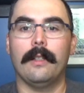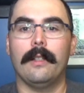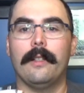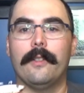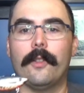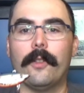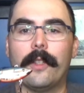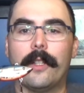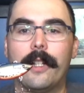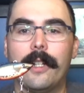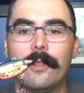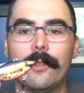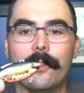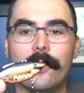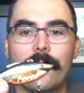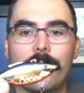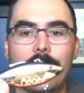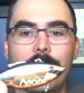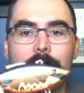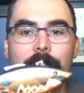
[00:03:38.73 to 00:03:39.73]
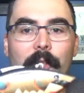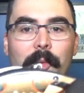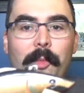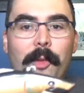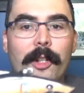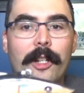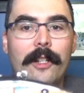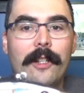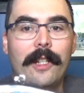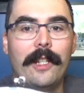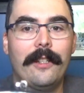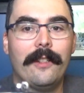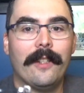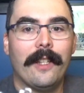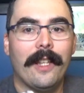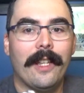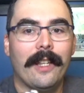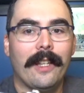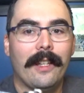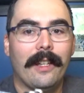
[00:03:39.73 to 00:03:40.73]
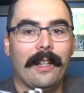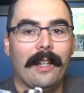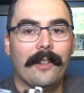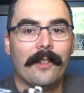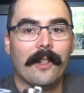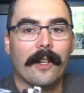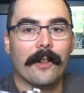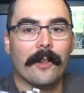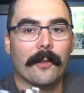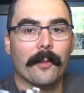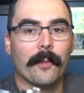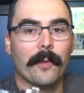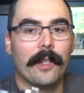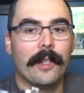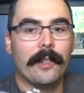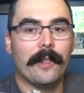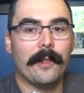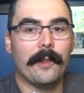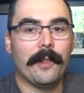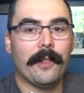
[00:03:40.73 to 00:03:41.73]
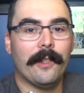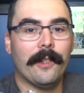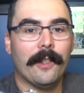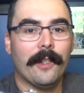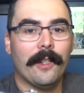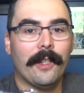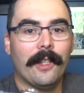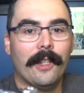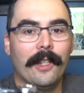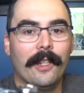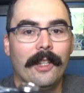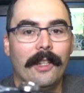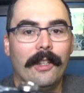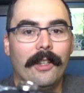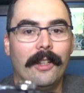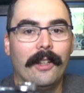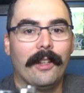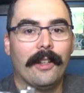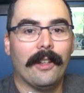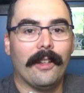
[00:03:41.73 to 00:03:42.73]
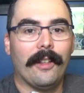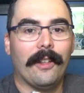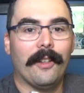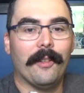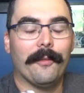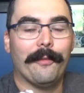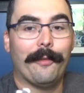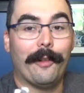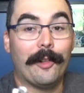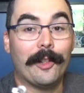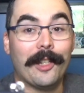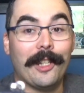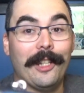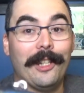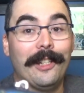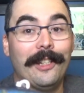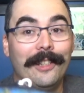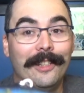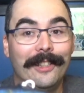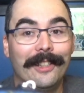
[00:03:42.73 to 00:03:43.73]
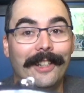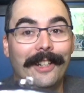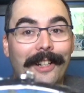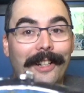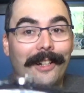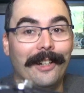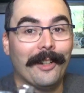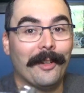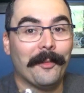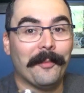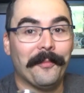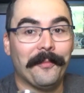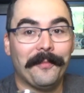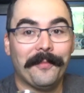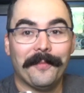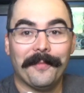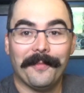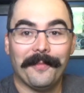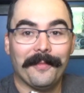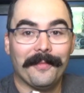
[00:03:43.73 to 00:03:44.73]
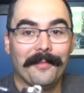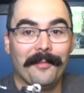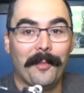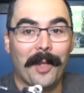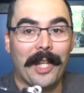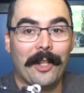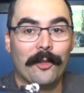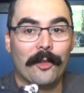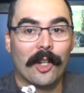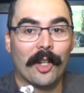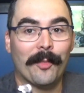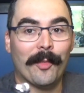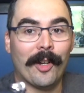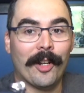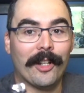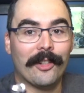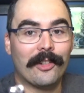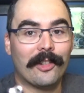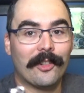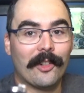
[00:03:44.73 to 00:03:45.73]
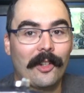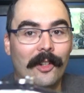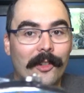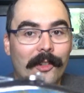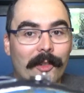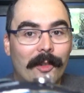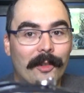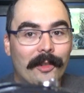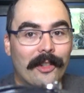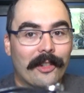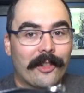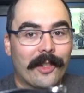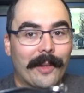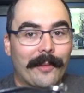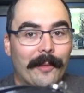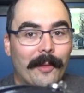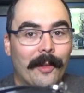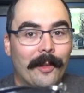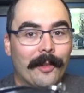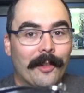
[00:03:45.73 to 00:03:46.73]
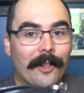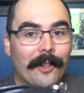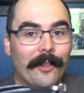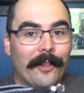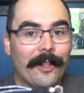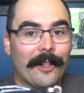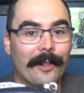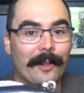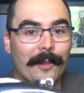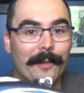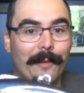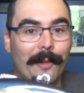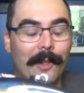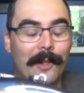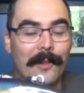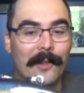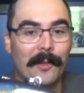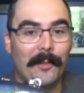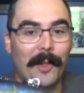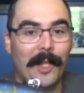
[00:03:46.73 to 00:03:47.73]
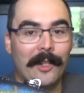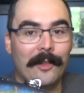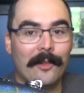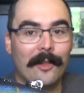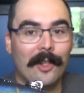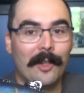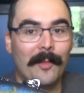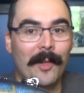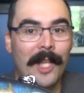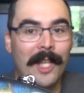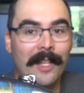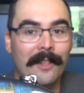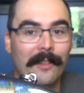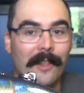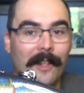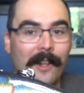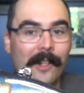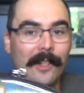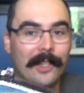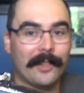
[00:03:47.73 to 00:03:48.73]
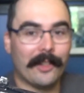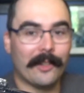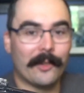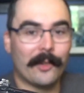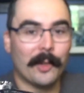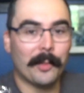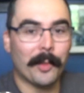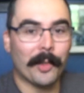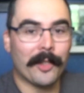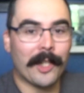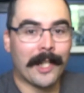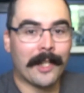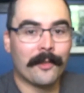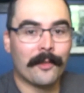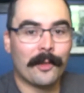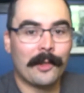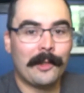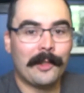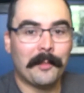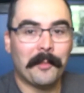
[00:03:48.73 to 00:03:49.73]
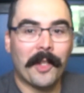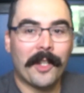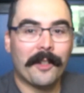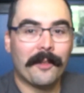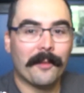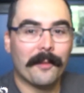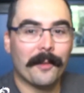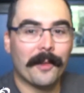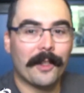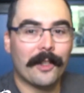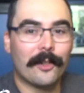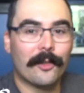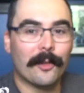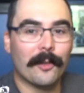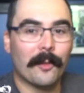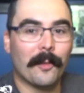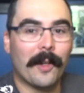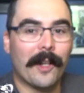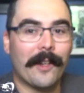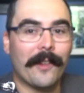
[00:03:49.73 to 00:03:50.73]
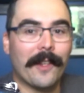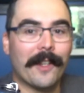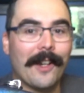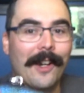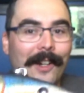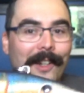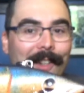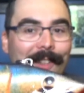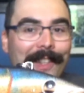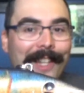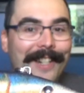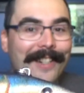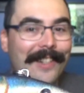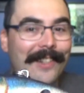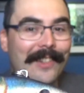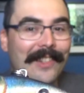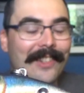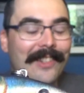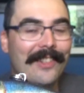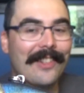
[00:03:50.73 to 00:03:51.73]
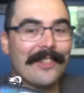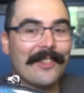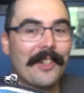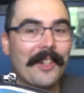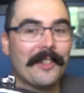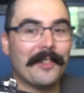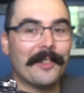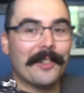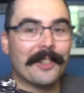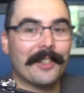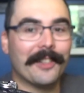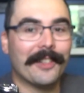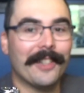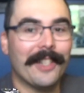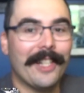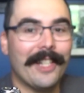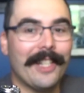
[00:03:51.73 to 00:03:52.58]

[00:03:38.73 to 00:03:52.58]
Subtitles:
So the colors on this are pretty neat. It's got a really funky paint job on it, just all sorts of stuff going on there as far as the paint job. They call it the Supernatural. I'm not really sure why they call it that, because this does not look